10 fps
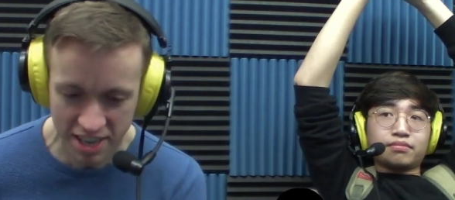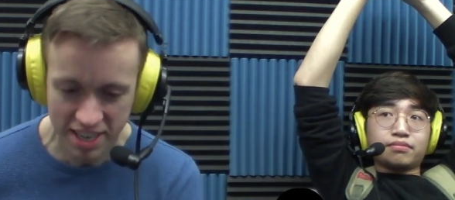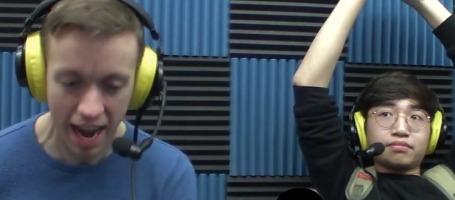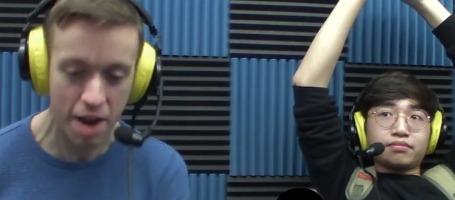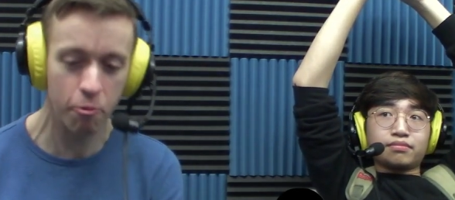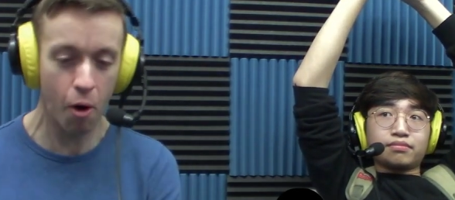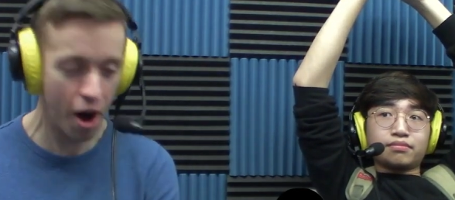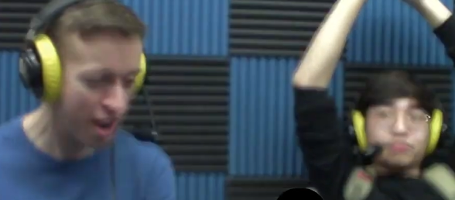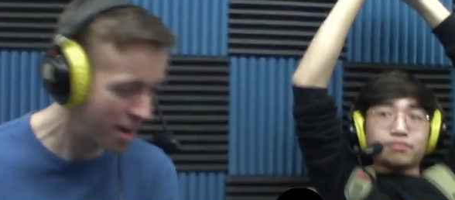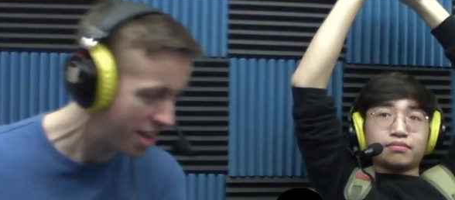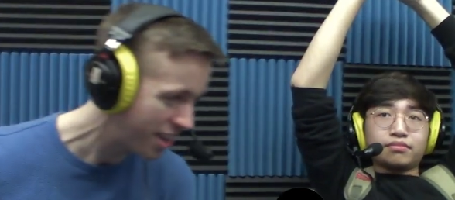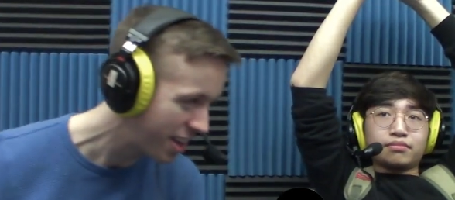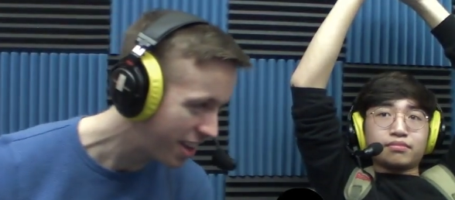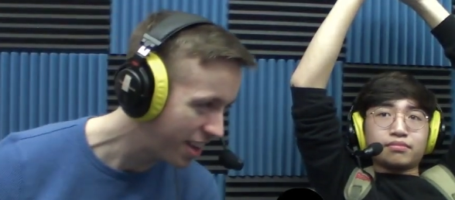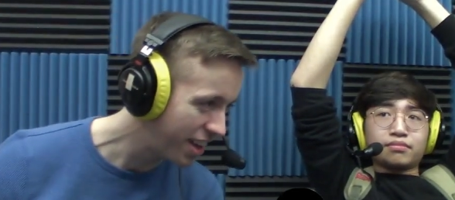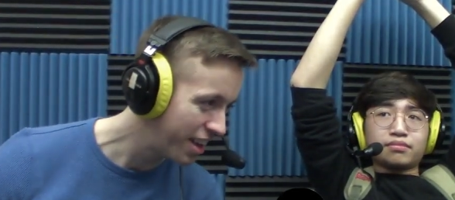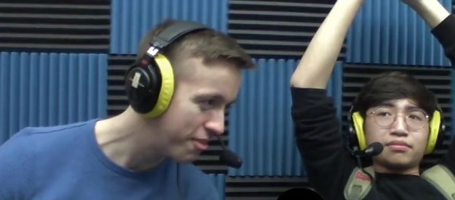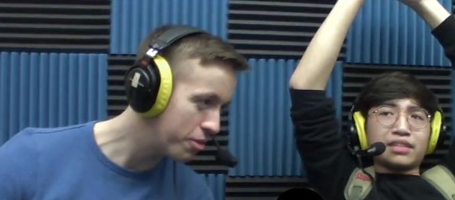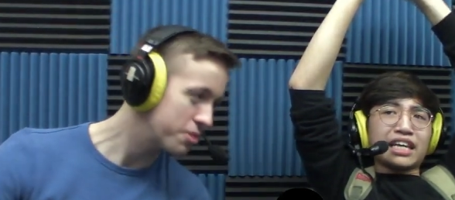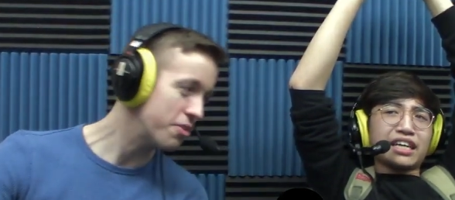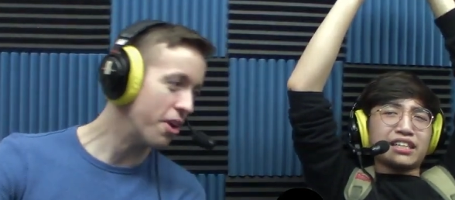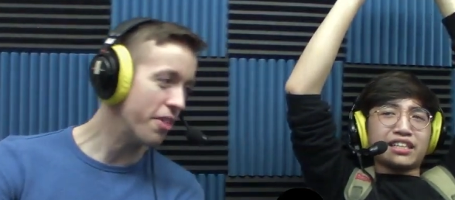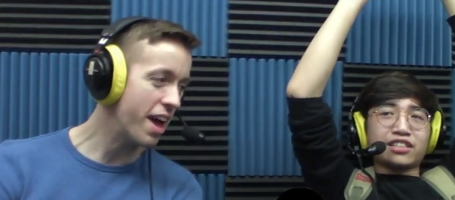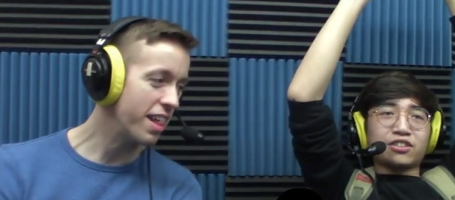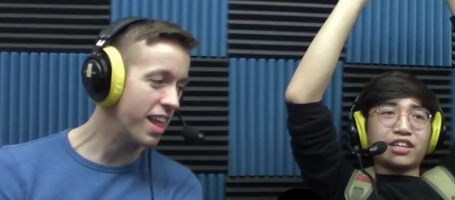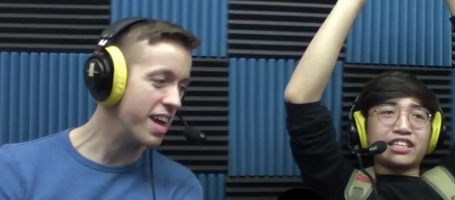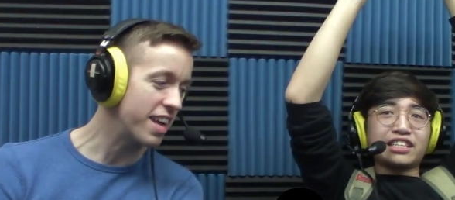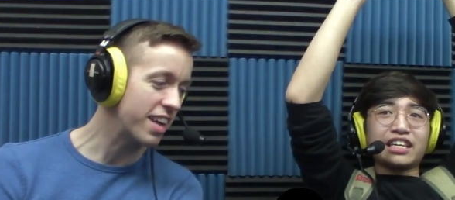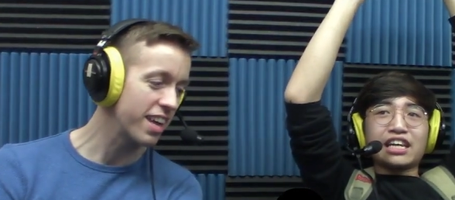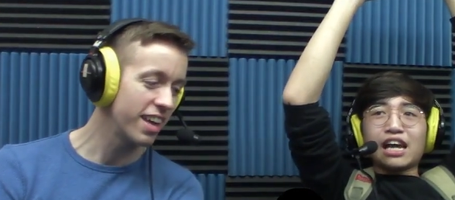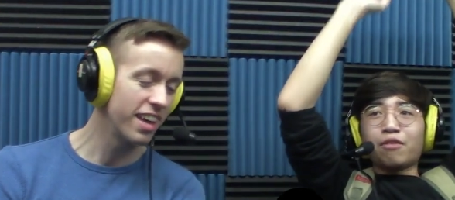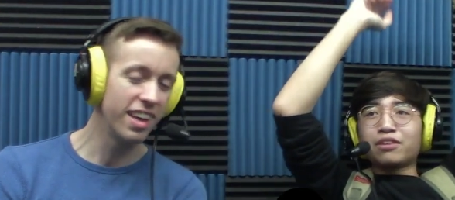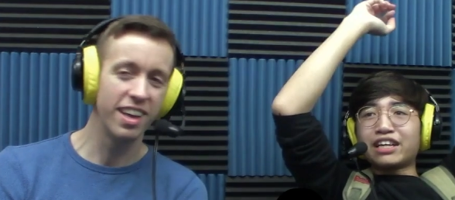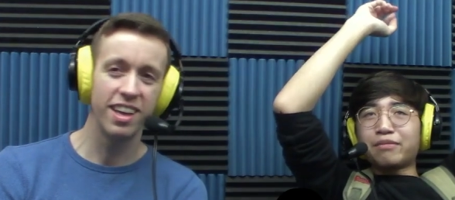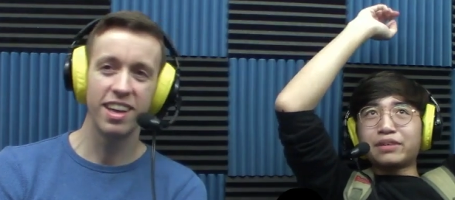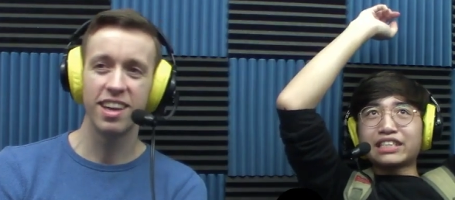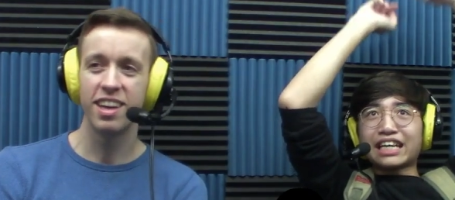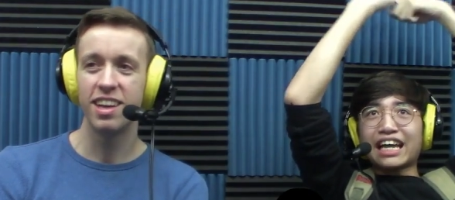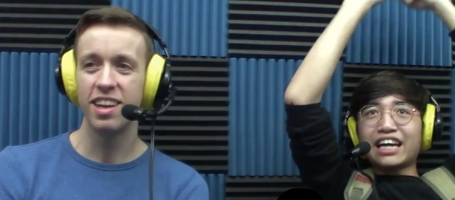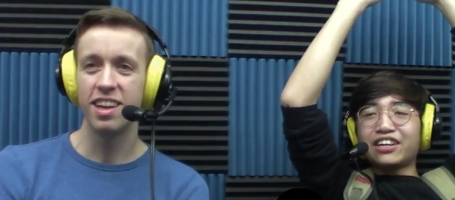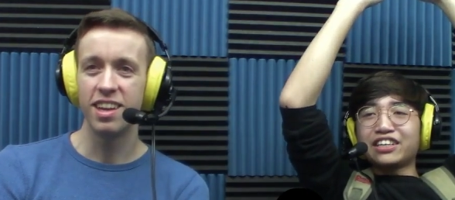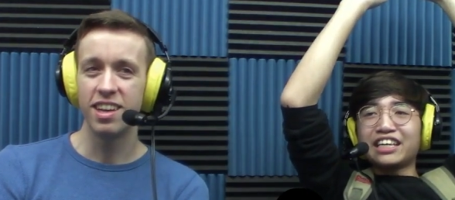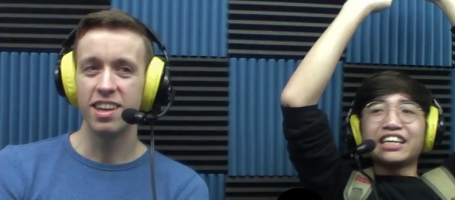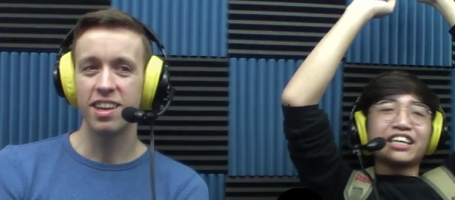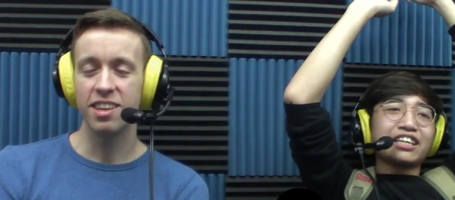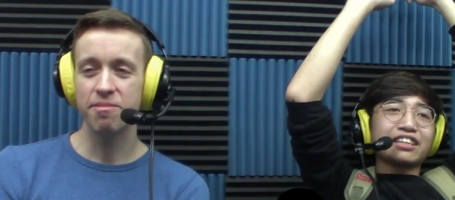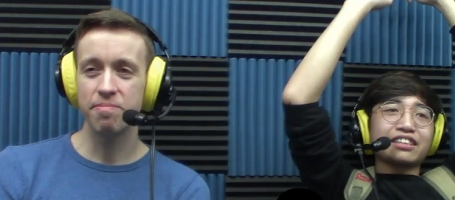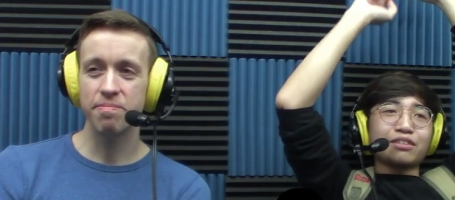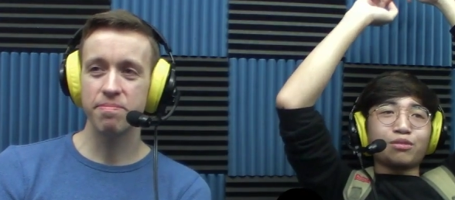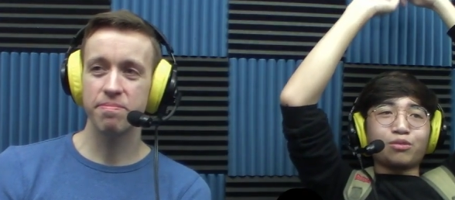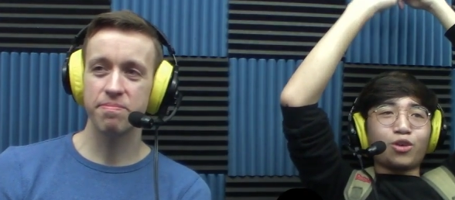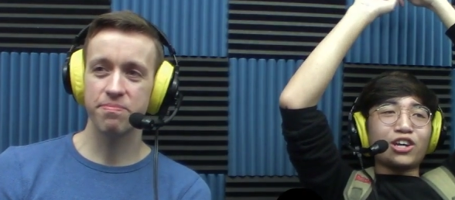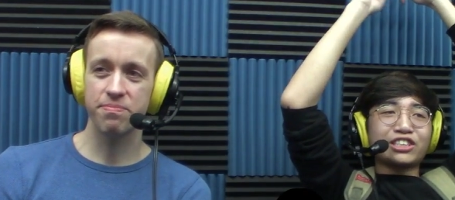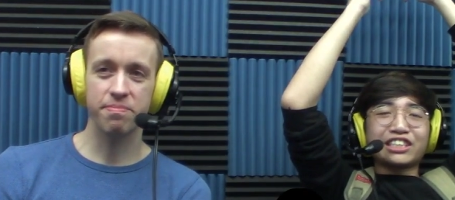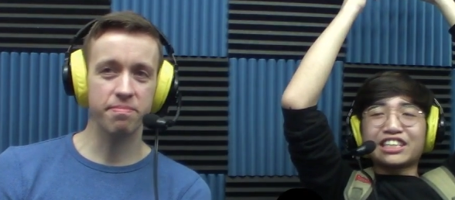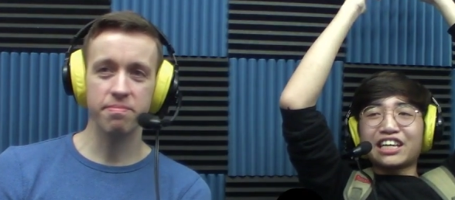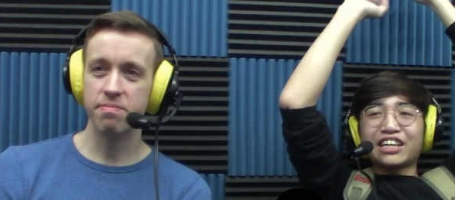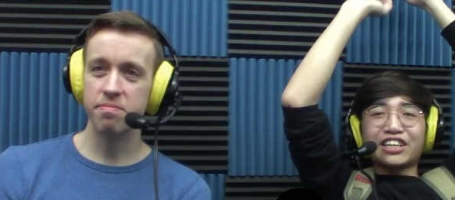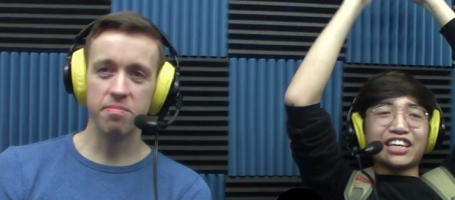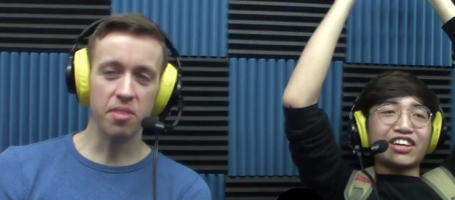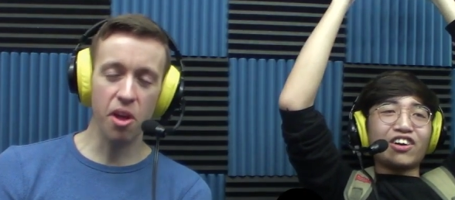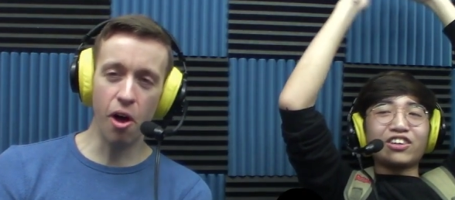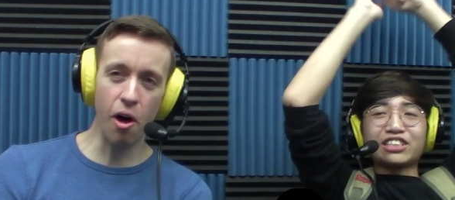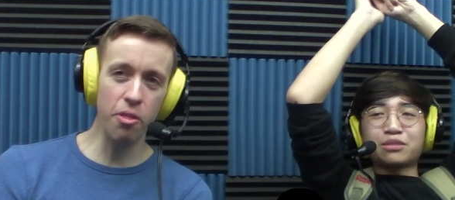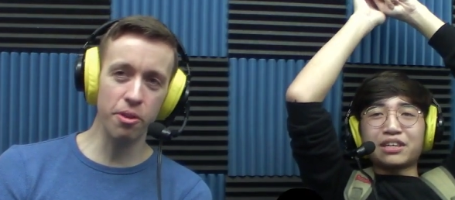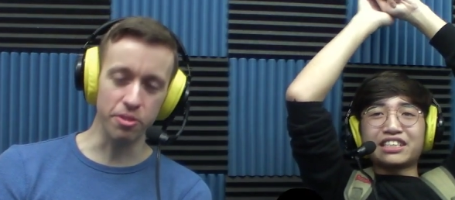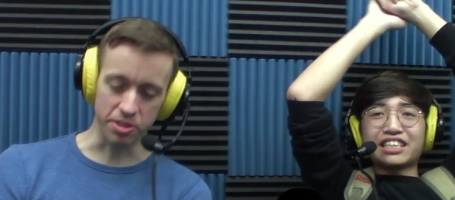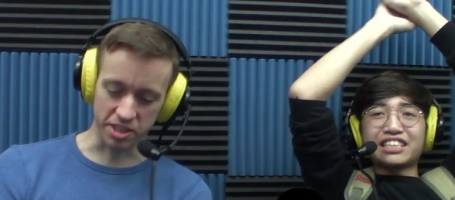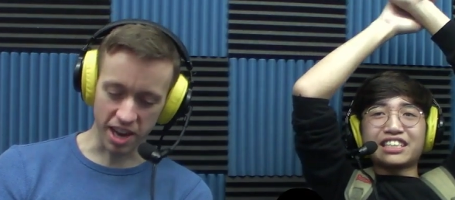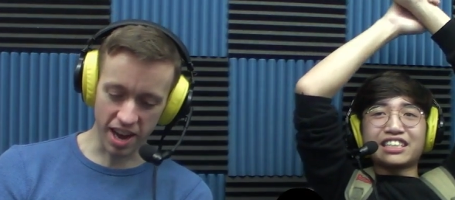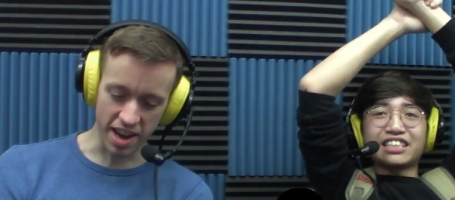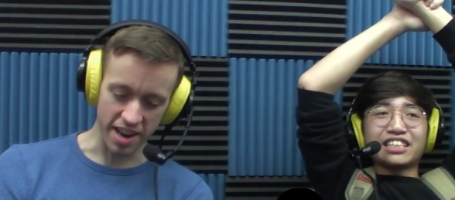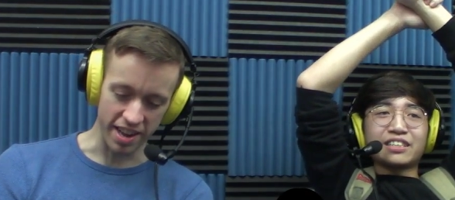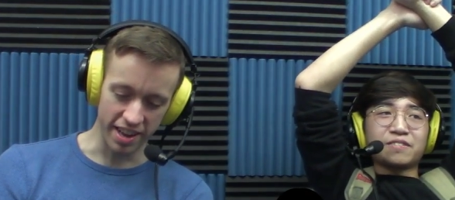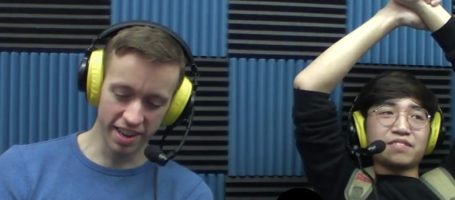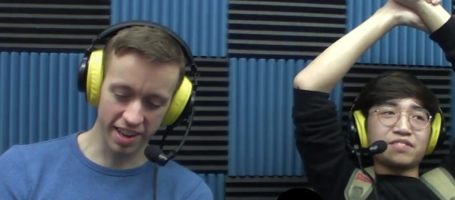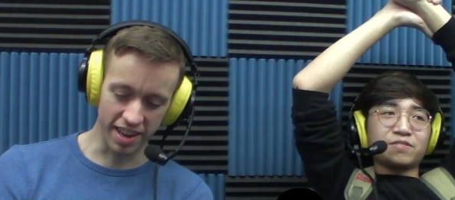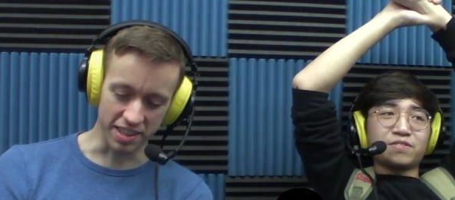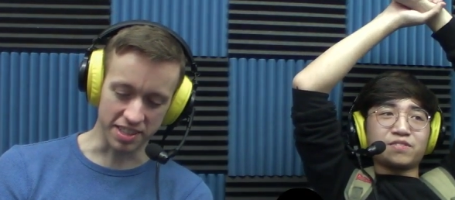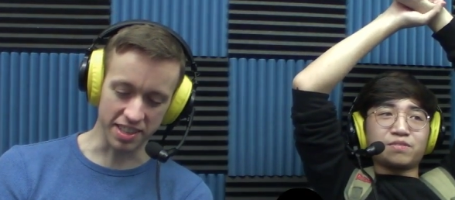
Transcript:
Speaker 1: Taiwan. What's for all
Speaker 2: that? Crazy. Like, I wouldn't have been to Cali. Washington, like all
Speaker 1: these places. God, it's